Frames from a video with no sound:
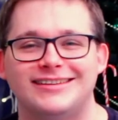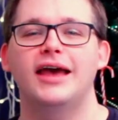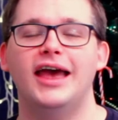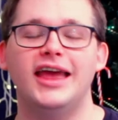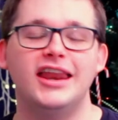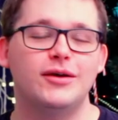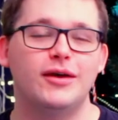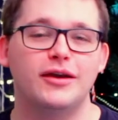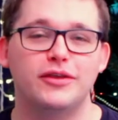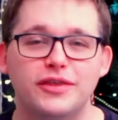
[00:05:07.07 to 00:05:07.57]

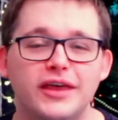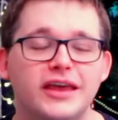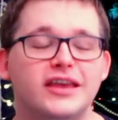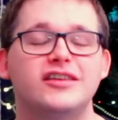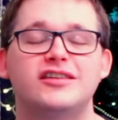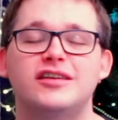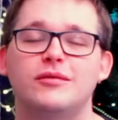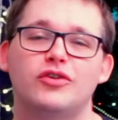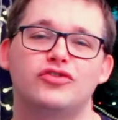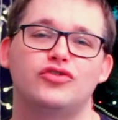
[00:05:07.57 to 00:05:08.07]
Anyway, thank
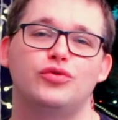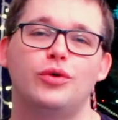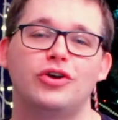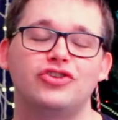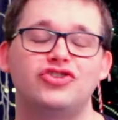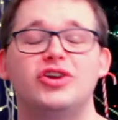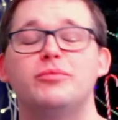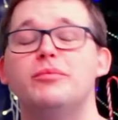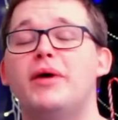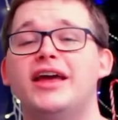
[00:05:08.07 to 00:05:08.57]
you so much for
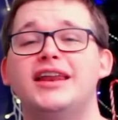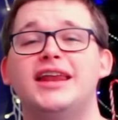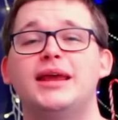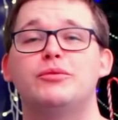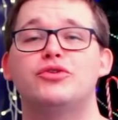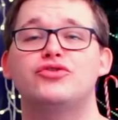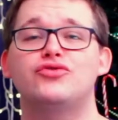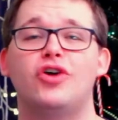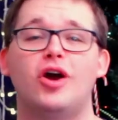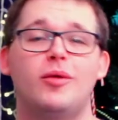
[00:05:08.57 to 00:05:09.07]
watching. My
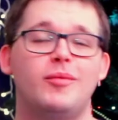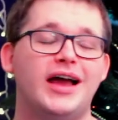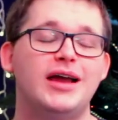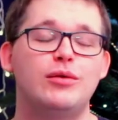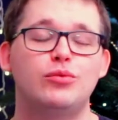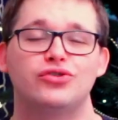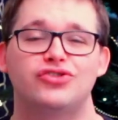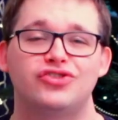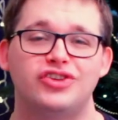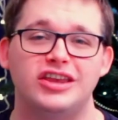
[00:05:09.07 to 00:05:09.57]
name is Rob. I
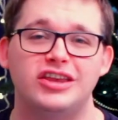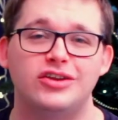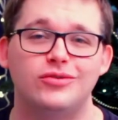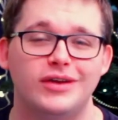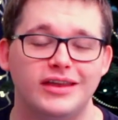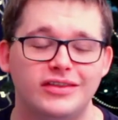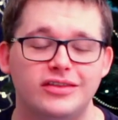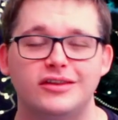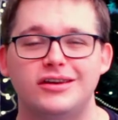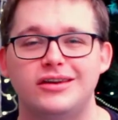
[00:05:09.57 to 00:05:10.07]
will see you
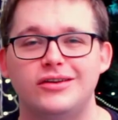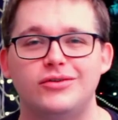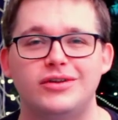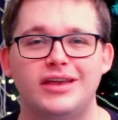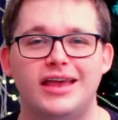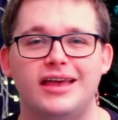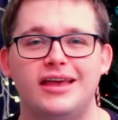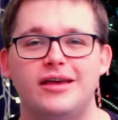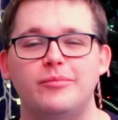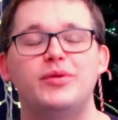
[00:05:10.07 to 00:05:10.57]
in the new
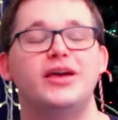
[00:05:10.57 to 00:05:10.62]
year.